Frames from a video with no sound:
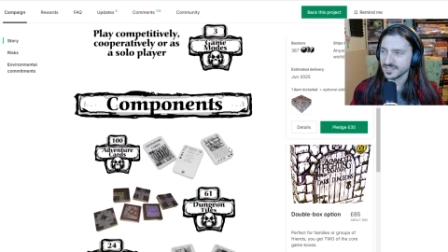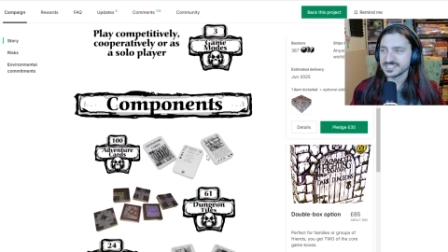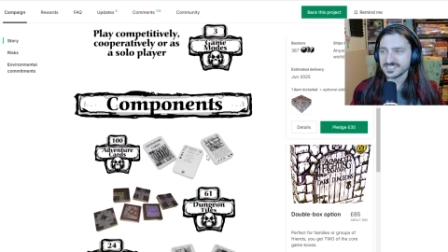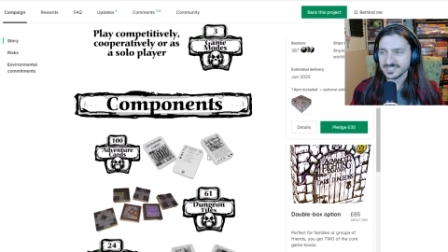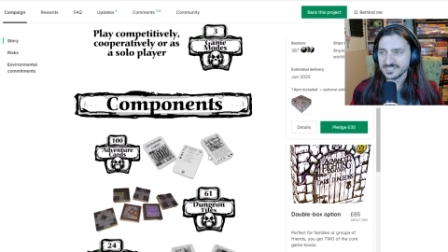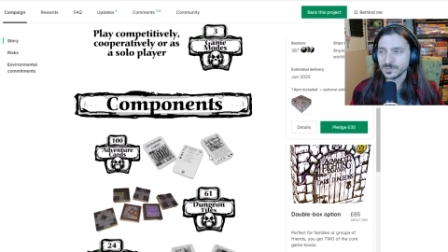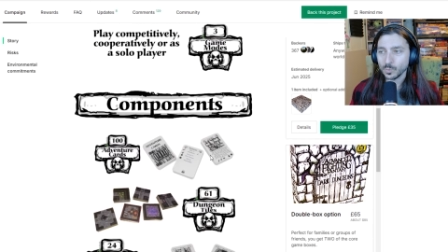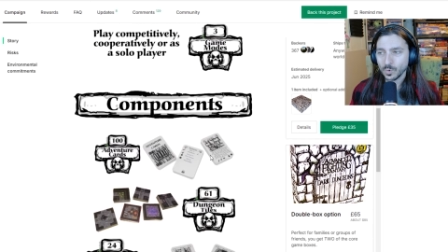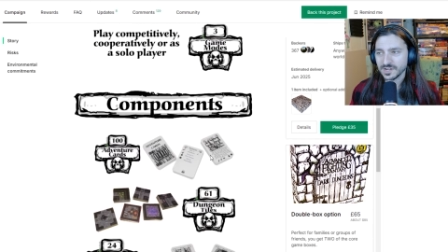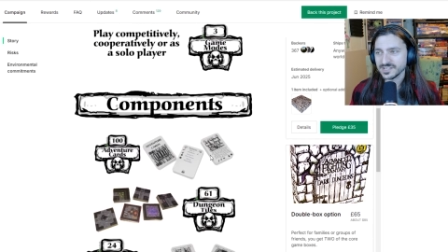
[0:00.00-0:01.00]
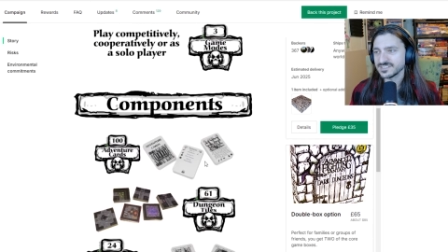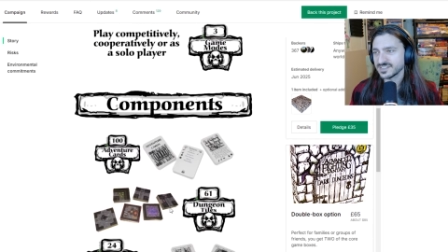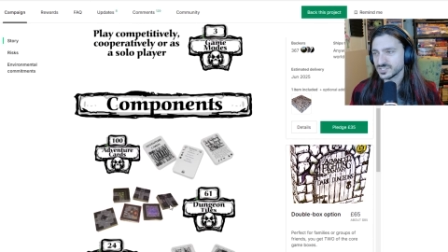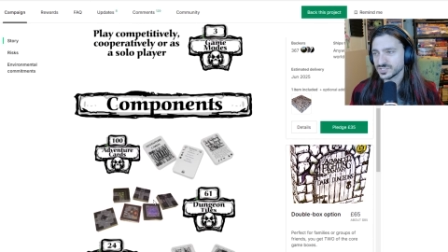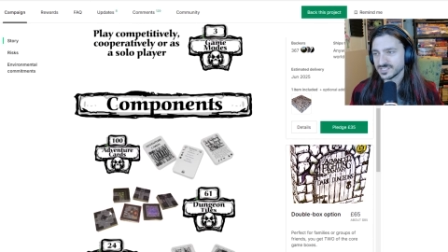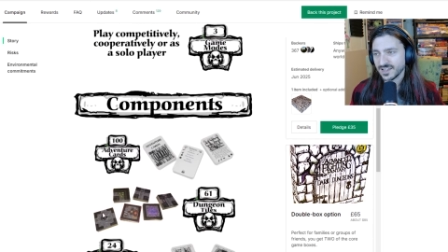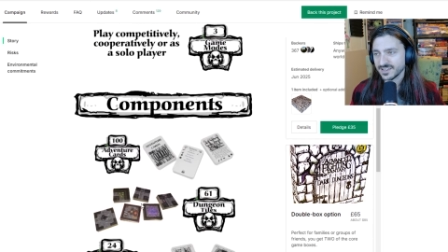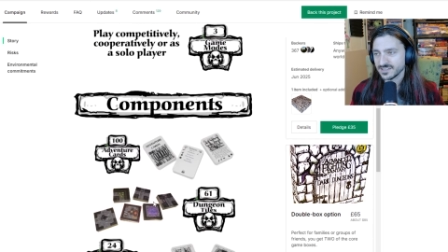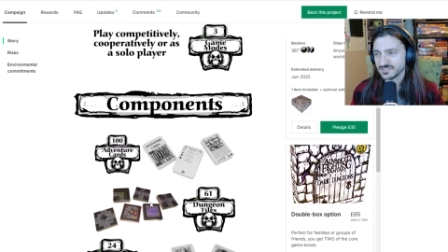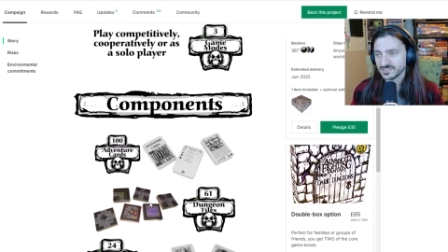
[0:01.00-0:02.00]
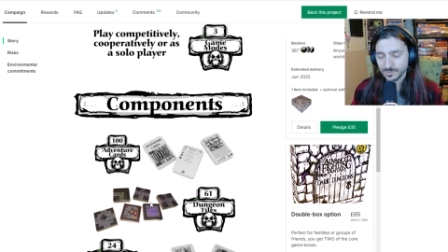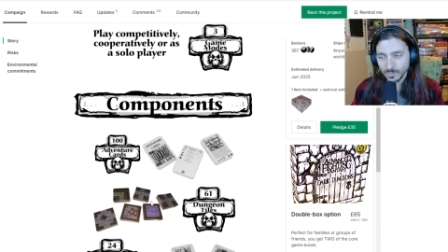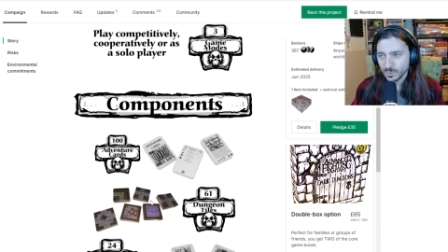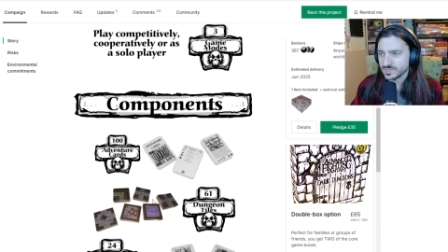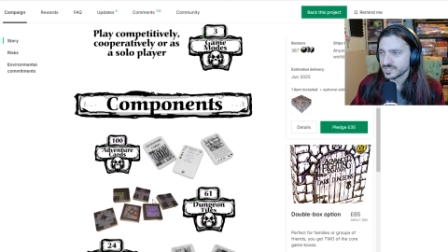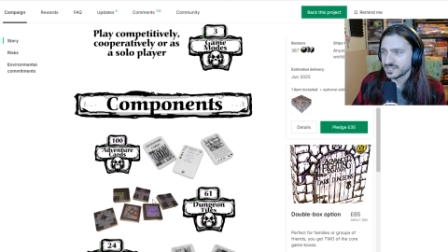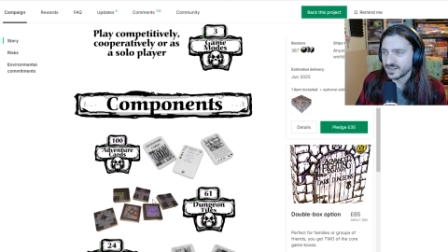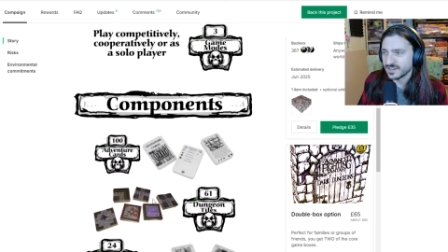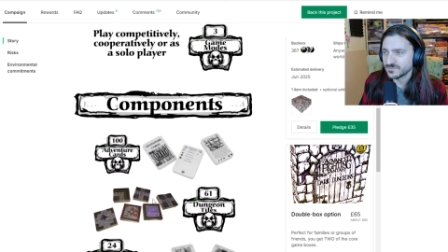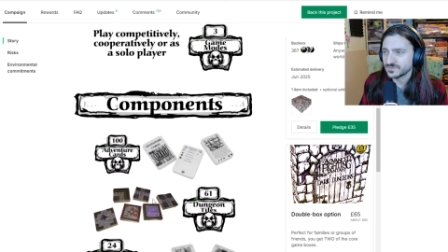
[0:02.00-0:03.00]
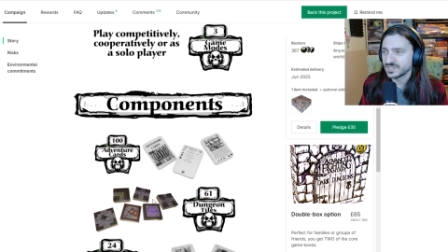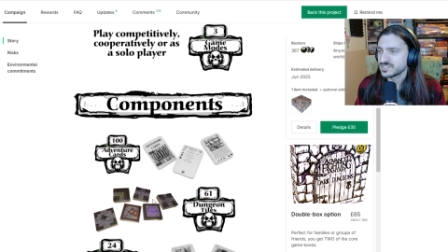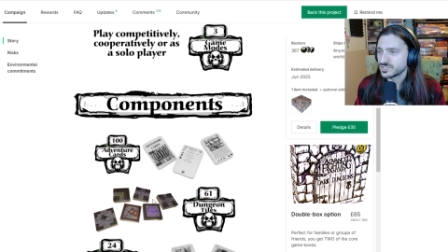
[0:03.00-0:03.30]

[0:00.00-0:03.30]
sixty-one dungeon tiles, so more than enough